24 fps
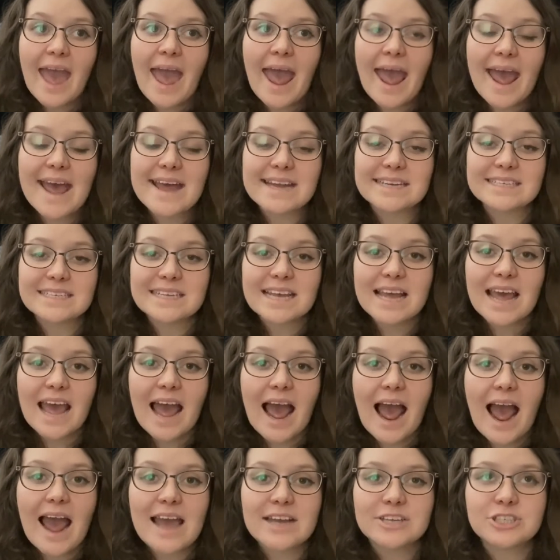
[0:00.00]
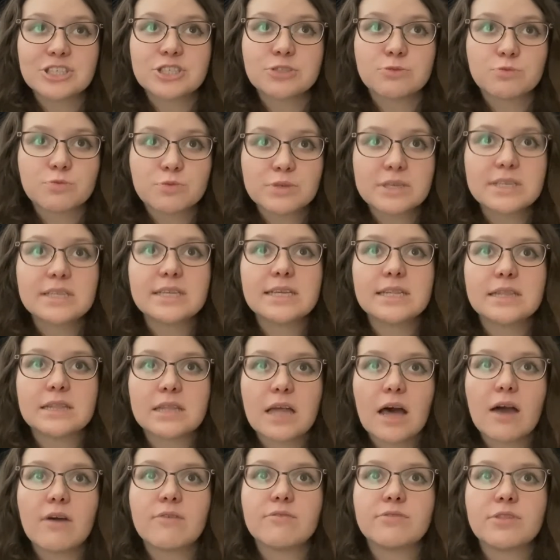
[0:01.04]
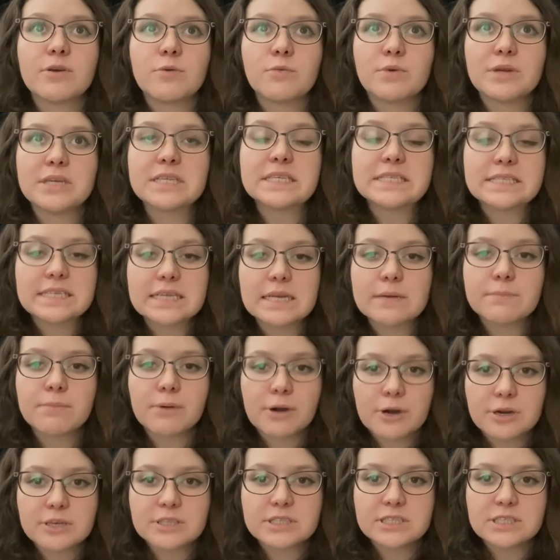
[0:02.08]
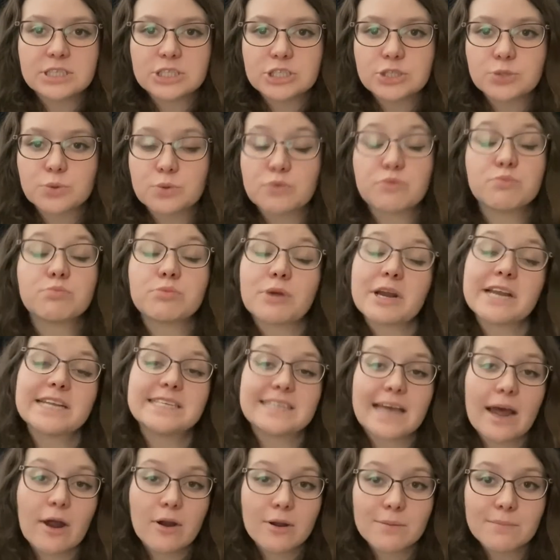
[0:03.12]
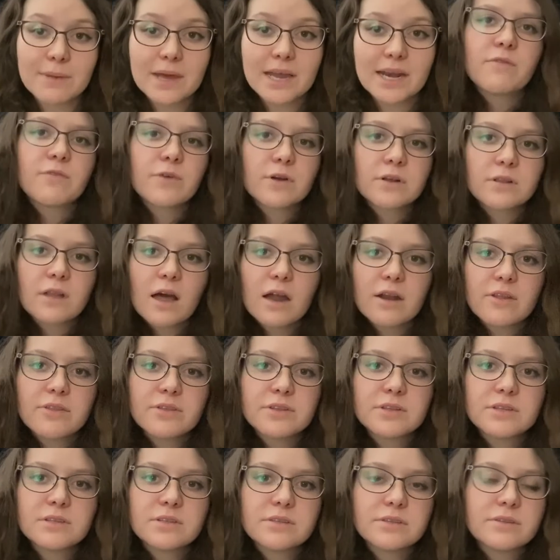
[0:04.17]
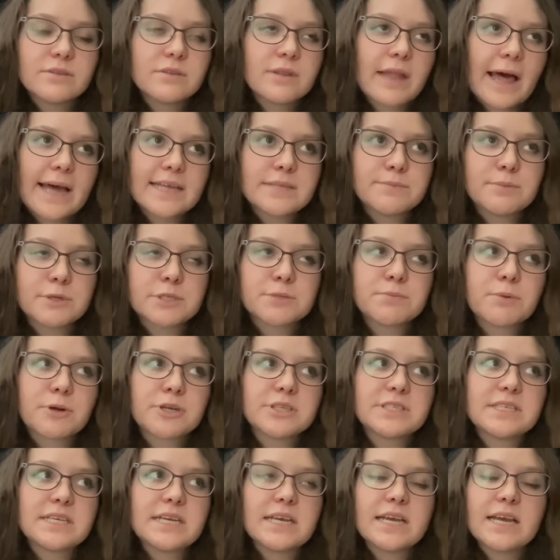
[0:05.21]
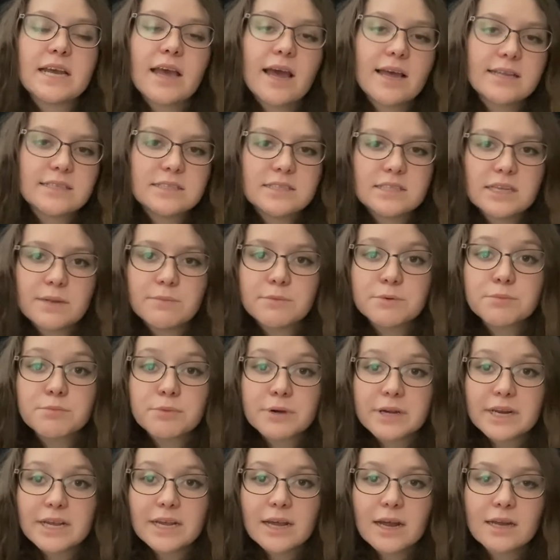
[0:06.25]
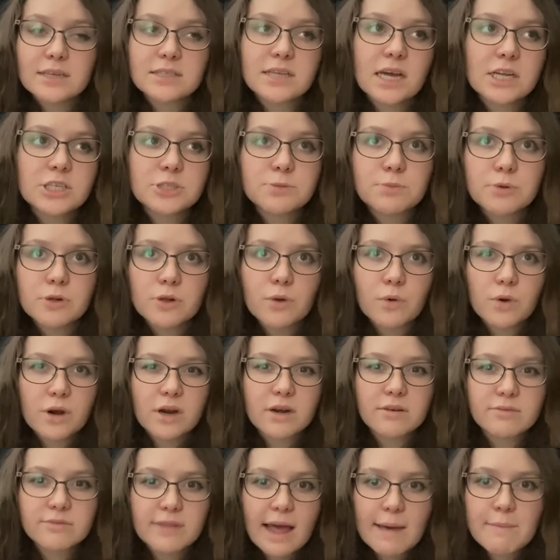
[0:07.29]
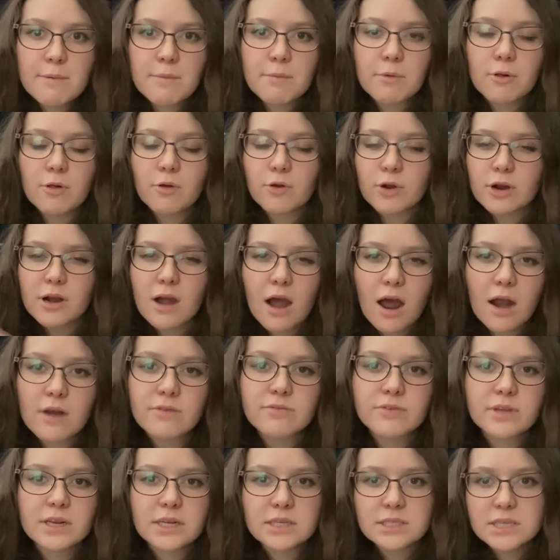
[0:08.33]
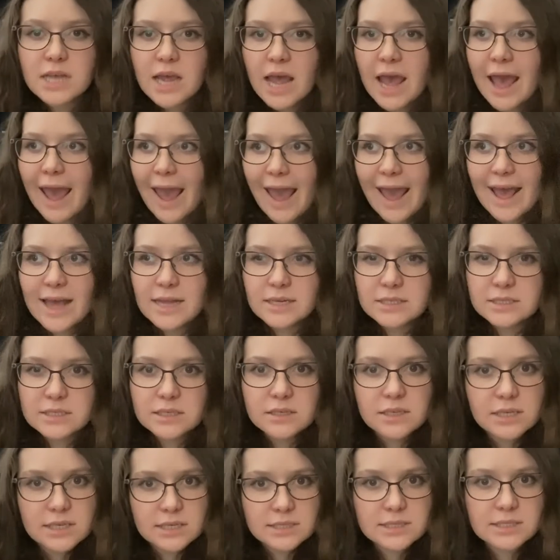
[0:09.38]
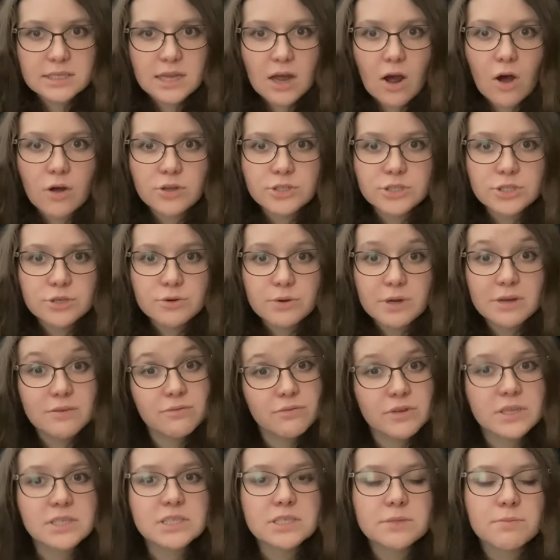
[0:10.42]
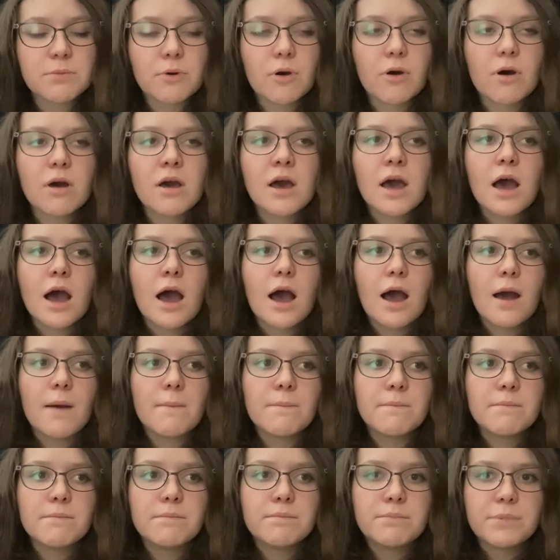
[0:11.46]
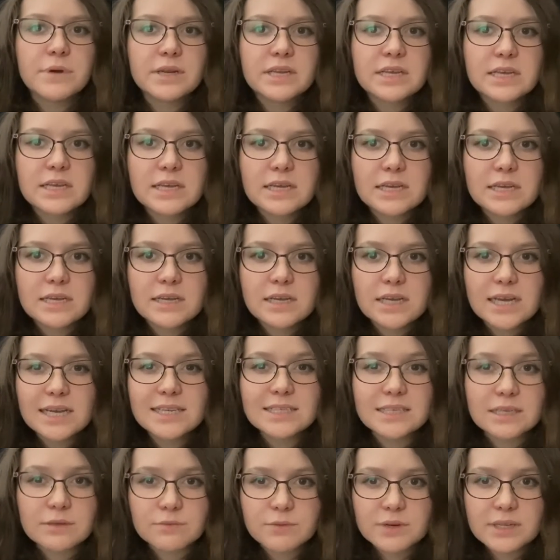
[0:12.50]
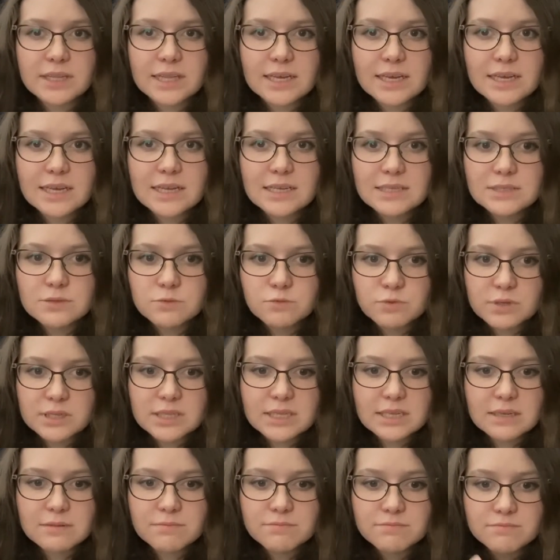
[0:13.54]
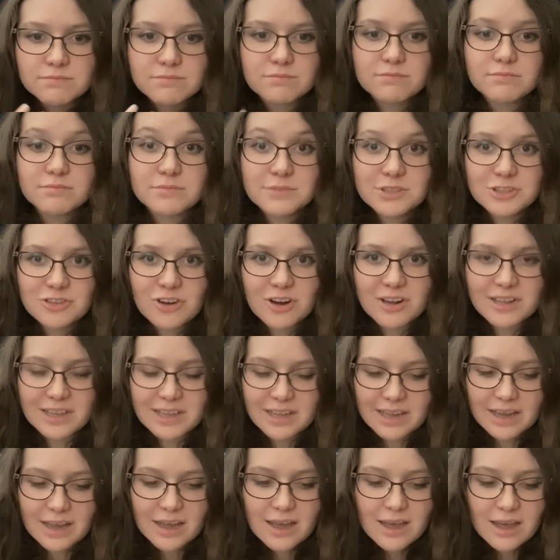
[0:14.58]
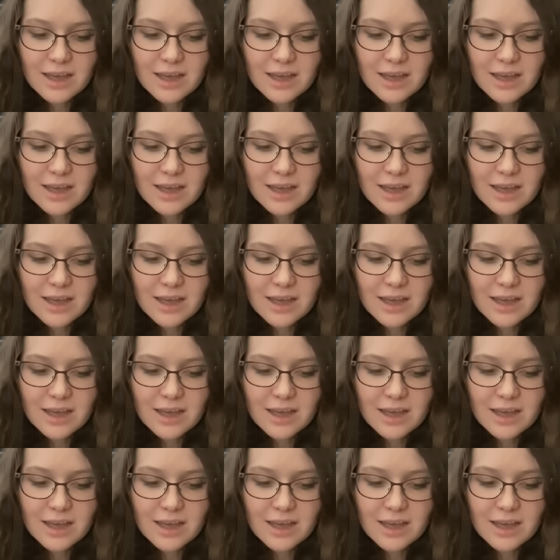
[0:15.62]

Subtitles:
And I just really love that we see Percy just sort of break down a bit. For a lot of the last books, Percy has seemed pretty untouchable or unflappable or confident, and he's also invincible, but he isn't really. He's really struggling